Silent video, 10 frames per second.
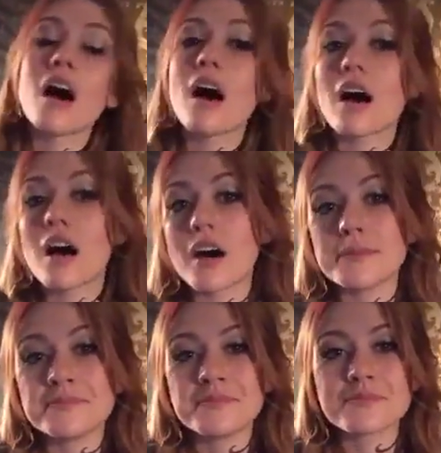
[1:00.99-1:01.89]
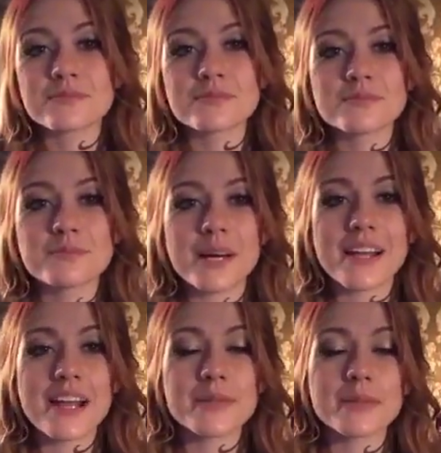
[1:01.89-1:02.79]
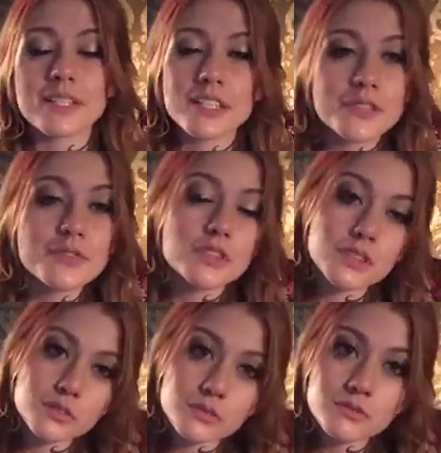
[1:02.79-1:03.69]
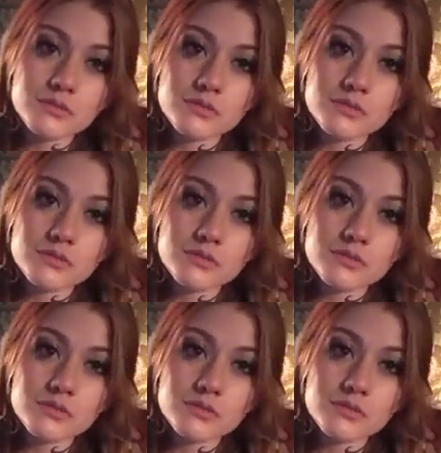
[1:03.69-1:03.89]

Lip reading: But I am here for you